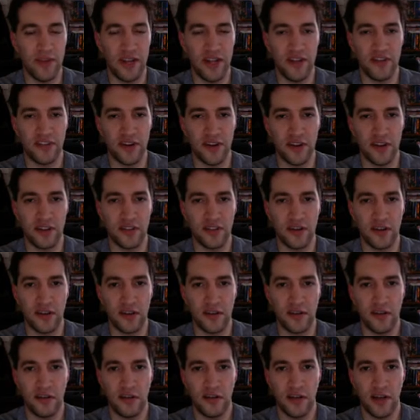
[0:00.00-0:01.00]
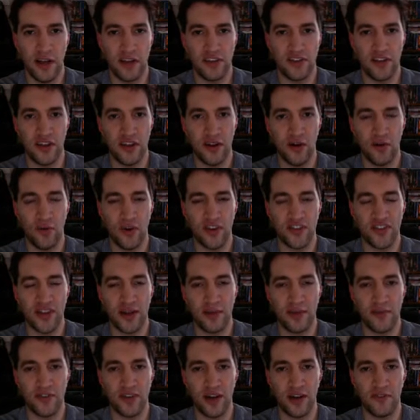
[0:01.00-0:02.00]
means anything. It always
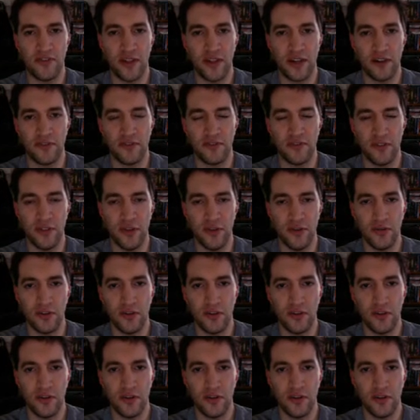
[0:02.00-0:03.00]
comes off like a fluke.